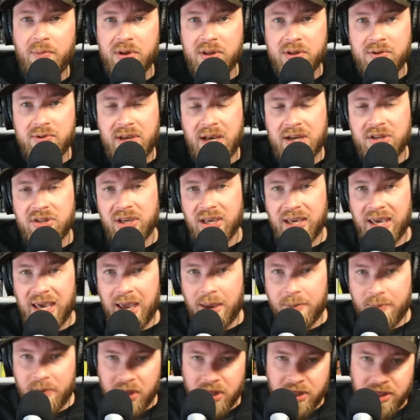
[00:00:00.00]
This was actually
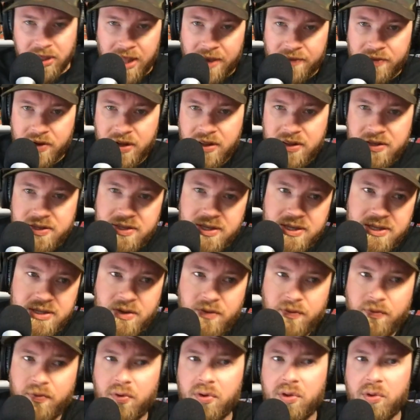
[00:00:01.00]
game 11 of the
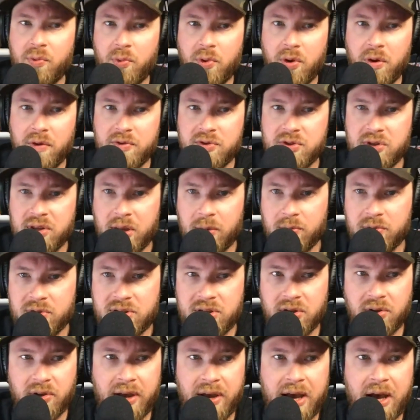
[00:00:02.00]
season for the Wolves, so they were
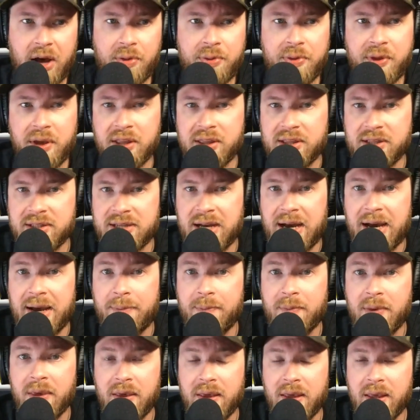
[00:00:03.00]
still healthy at the time.